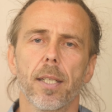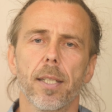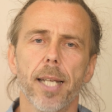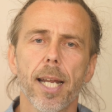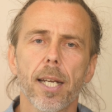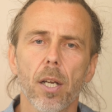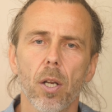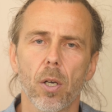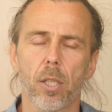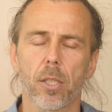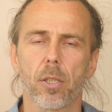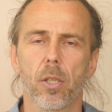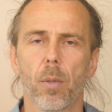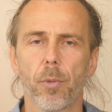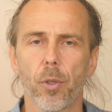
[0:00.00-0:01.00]

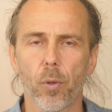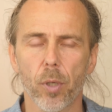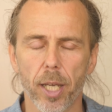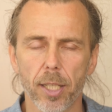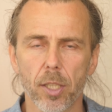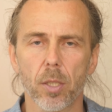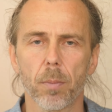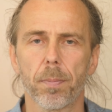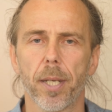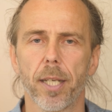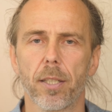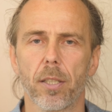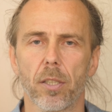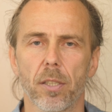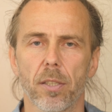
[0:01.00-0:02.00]
deadlocked communication
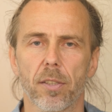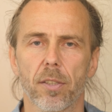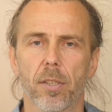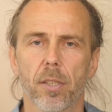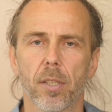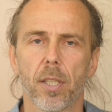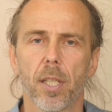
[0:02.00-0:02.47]
patterns,